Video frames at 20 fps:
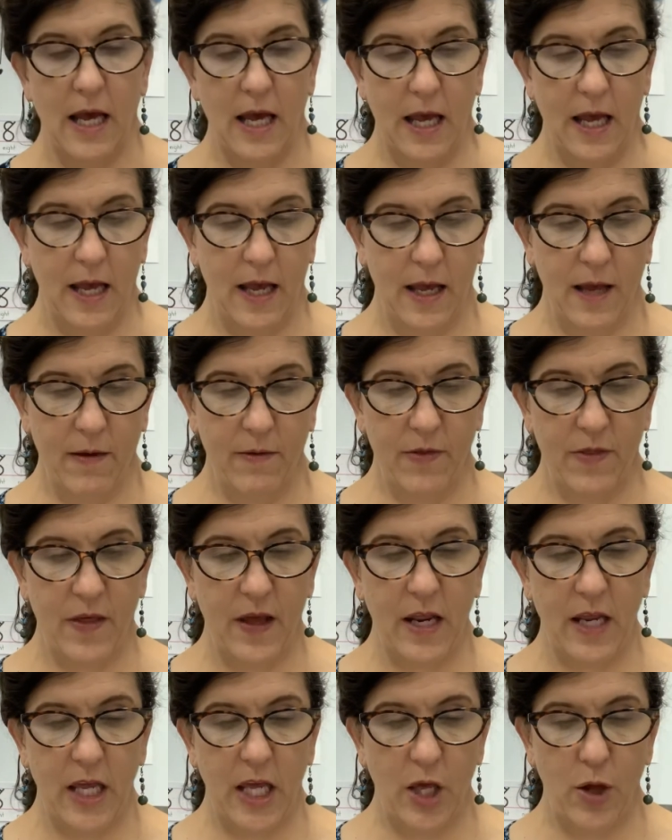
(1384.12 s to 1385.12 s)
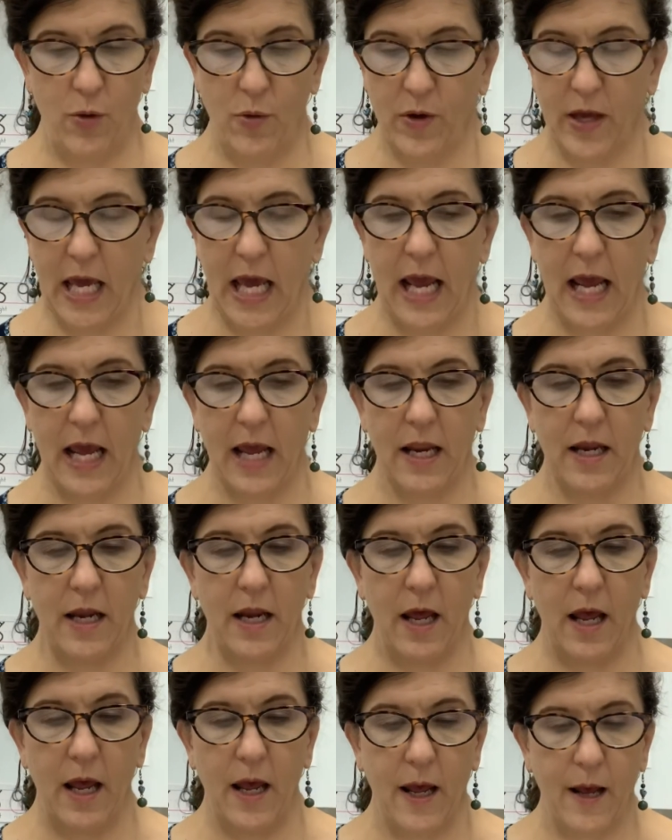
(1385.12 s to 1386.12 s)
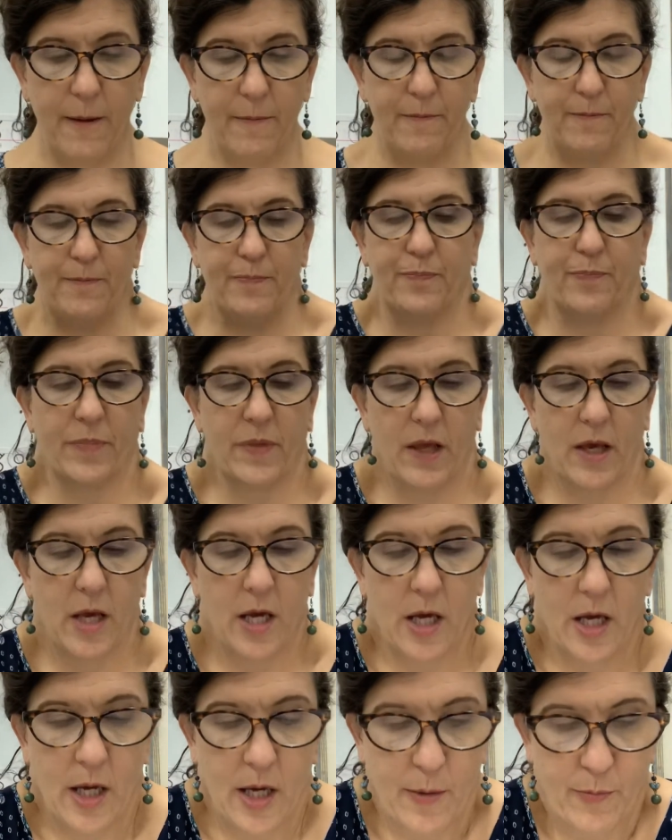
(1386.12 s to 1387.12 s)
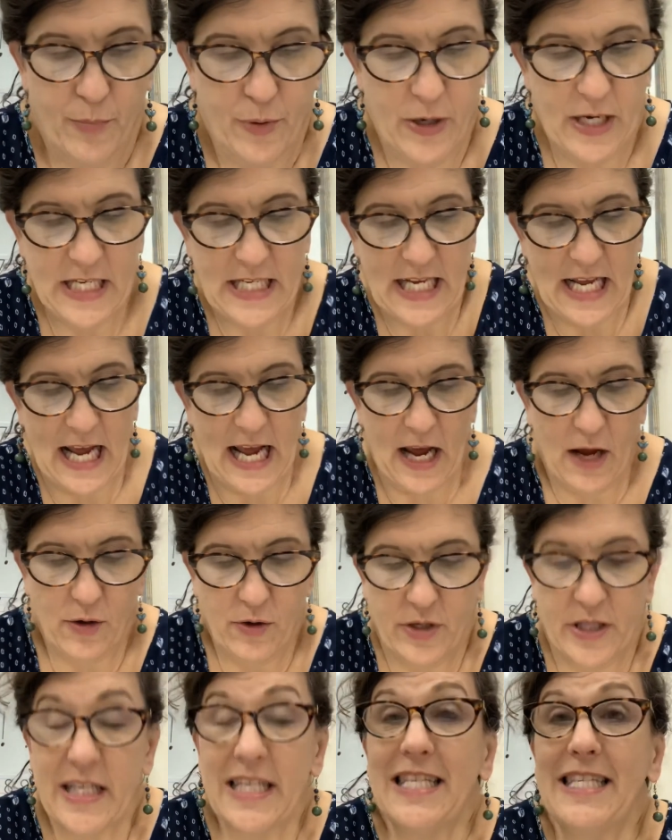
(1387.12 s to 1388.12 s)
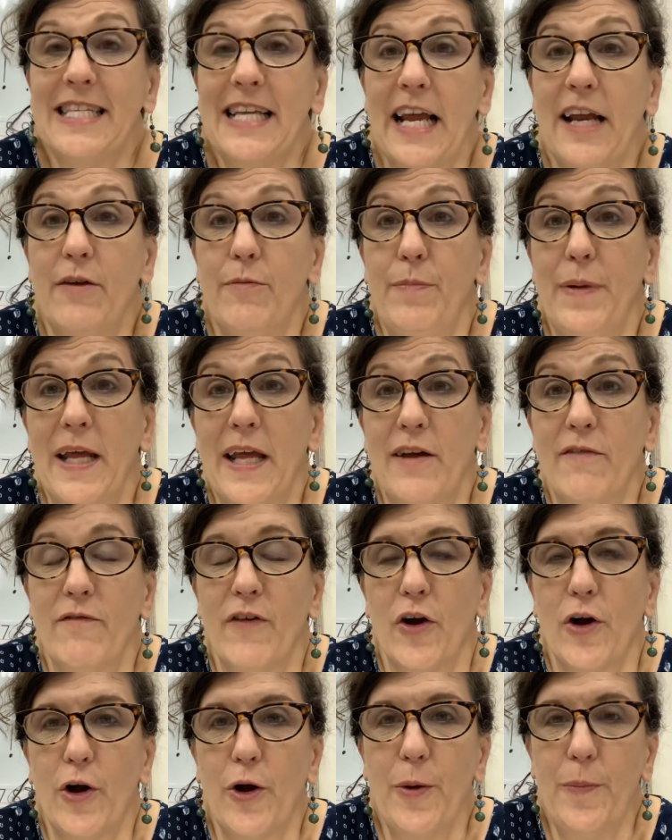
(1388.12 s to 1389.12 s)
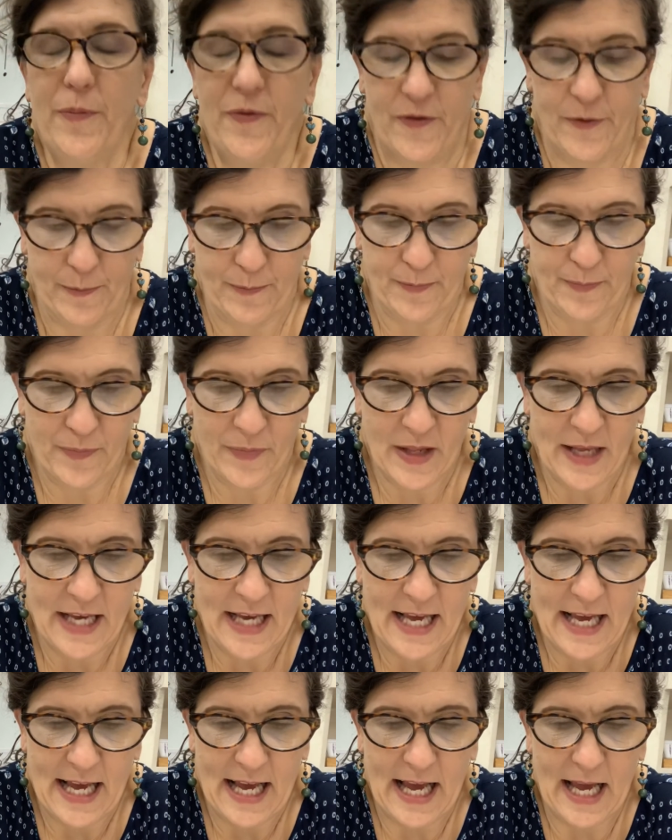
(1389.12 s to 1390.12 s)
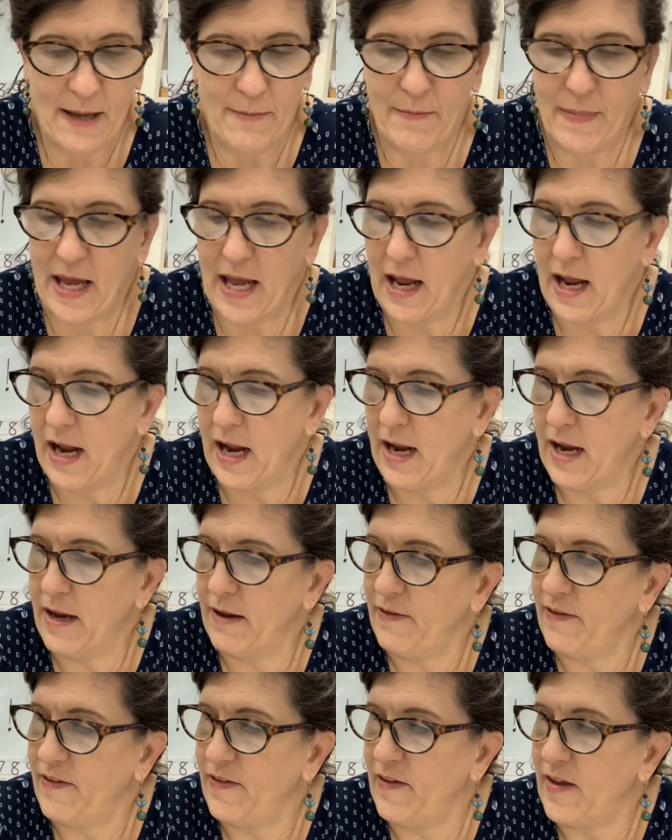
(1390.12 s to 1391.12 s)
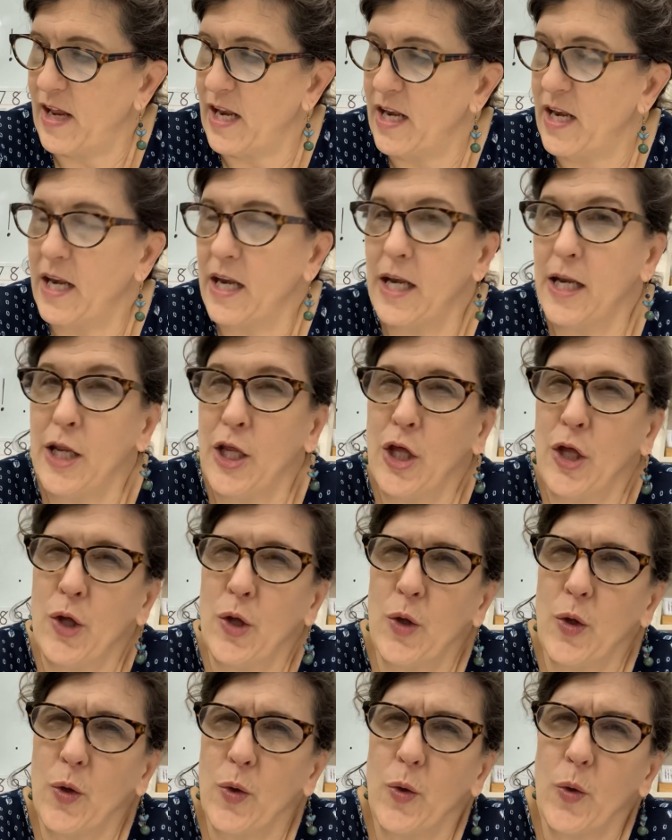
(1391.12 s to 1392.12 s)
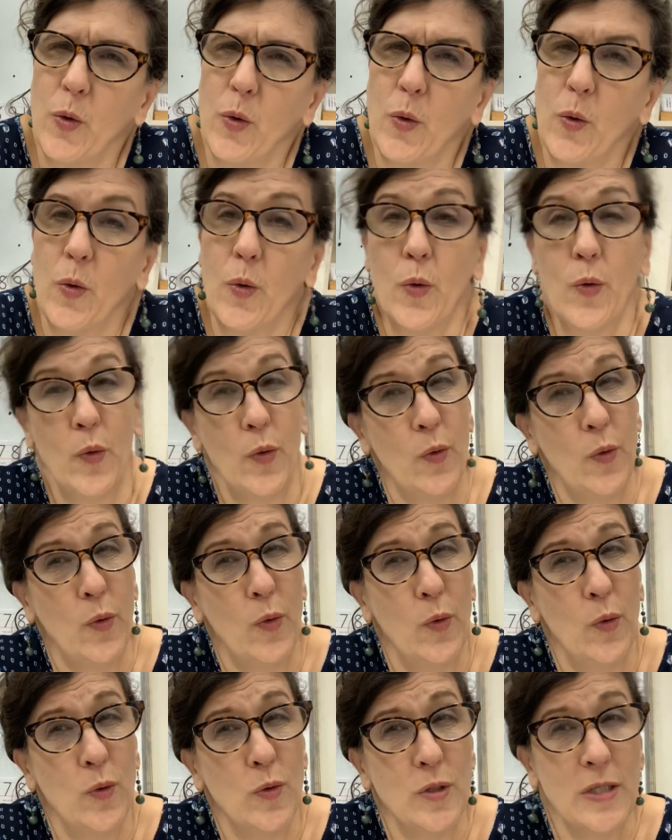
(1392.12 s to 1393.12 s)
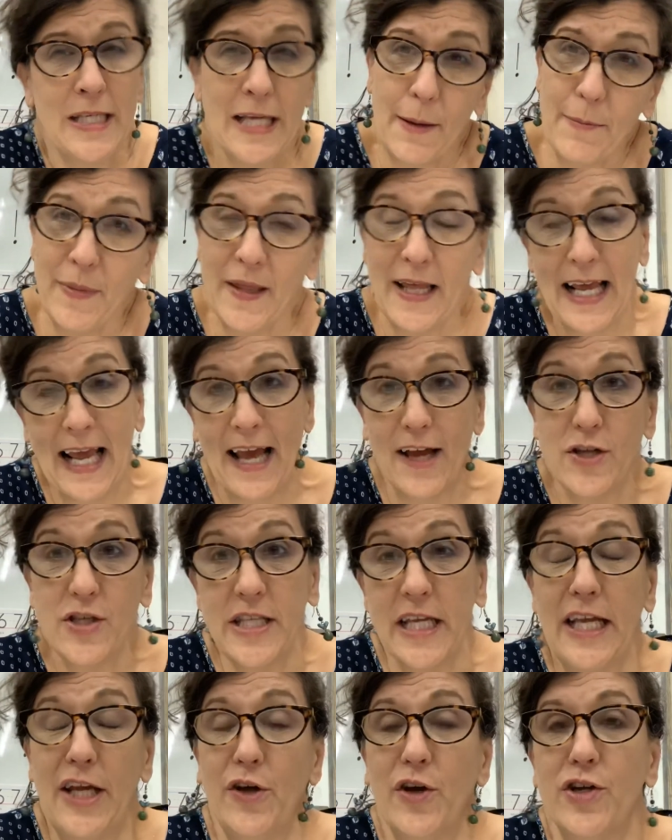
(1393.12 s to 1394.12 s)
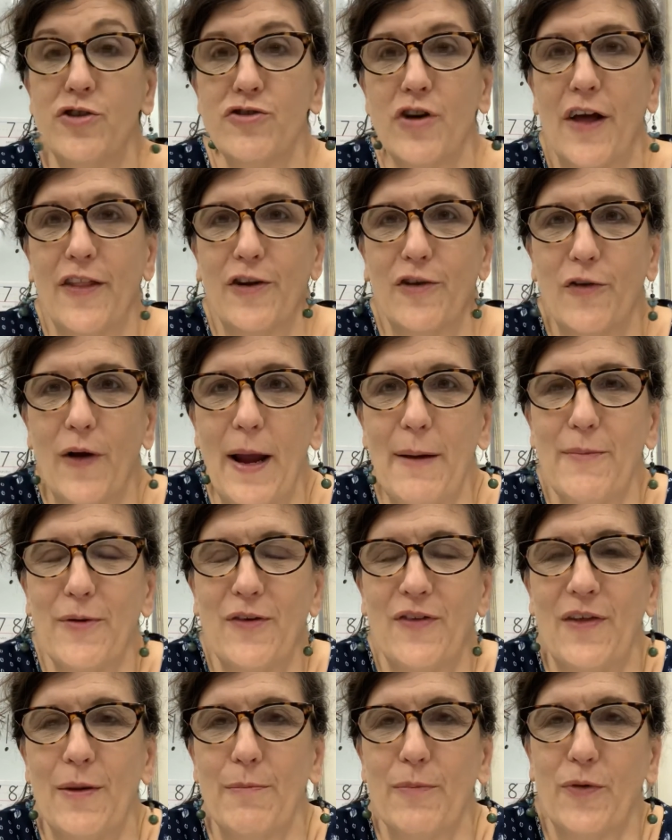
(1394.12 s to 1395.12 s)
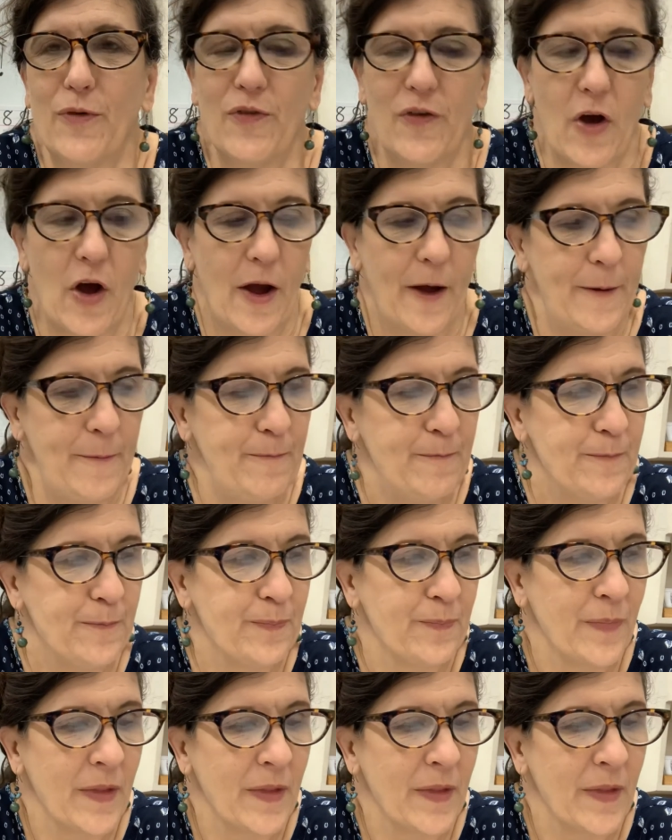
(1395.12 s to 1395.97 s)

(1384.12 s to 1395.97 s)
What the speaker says: that you can print out the state of being verbs. I may send you something else that you can draw the grammar symbols on.